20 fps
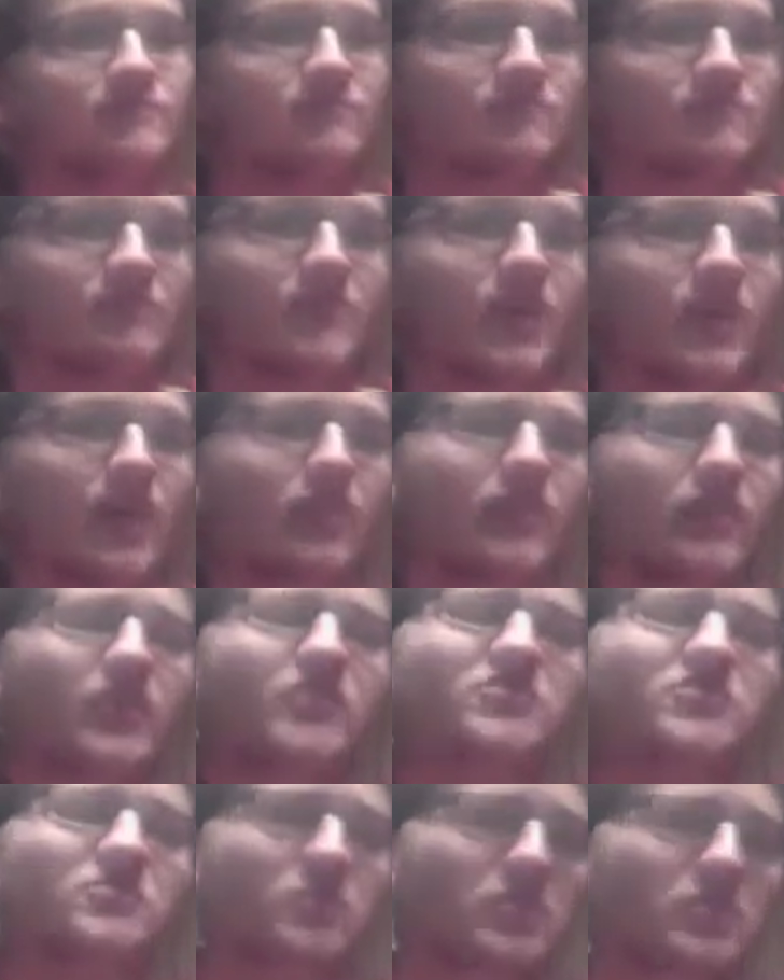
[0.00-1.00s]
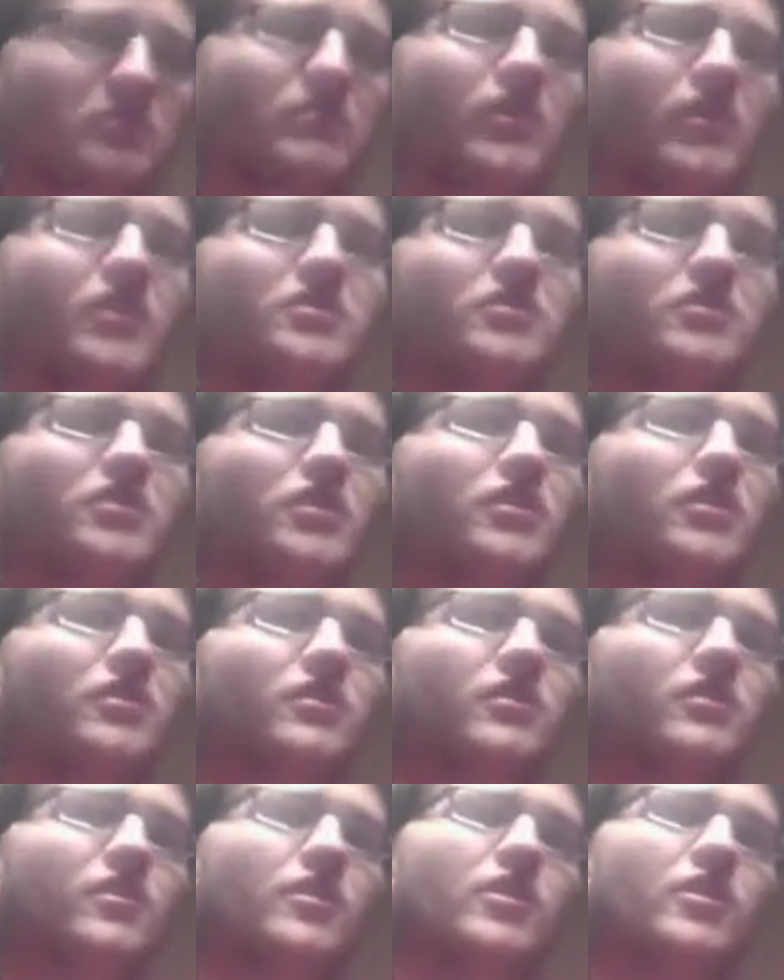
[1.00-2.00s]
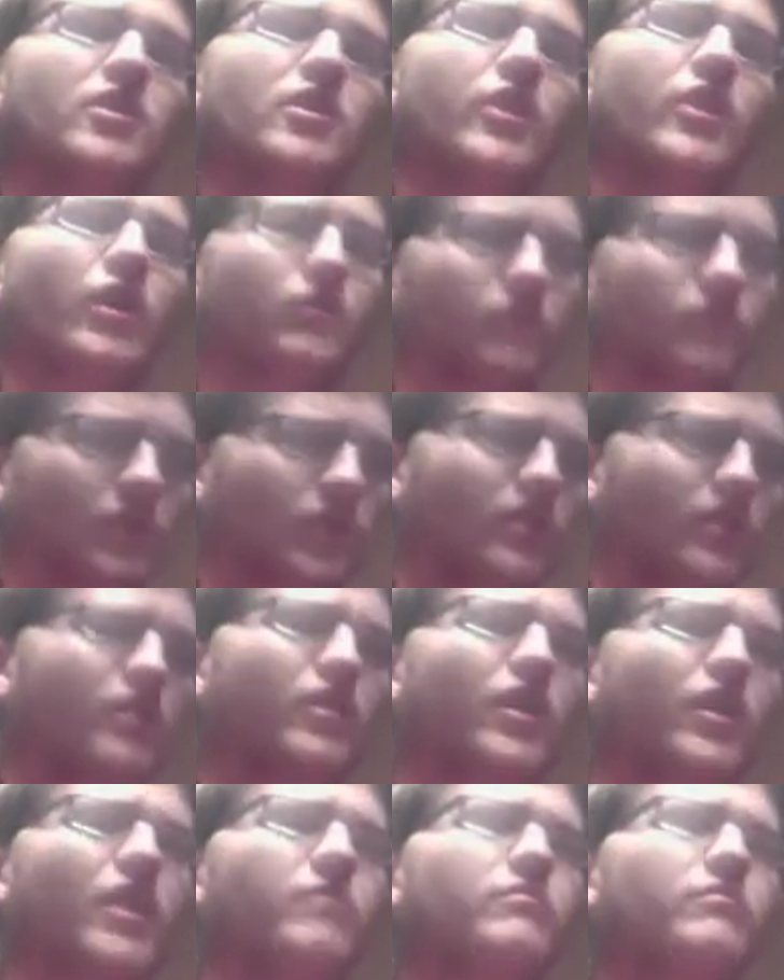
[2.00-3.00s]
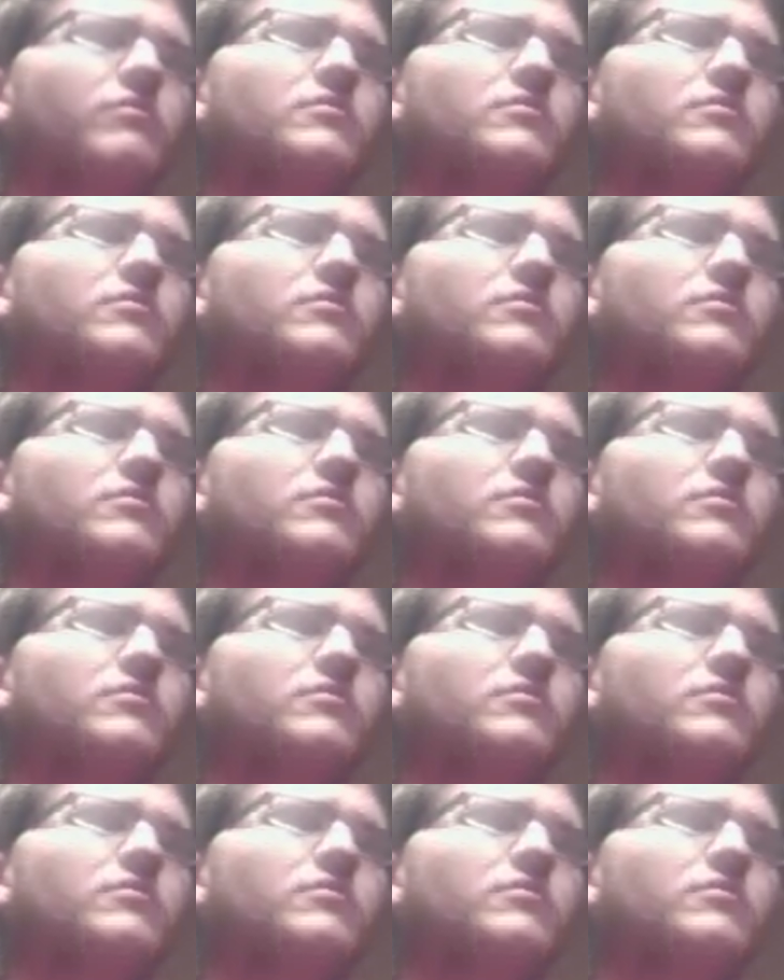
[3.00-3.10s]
that I think is worth mentioning, our running game.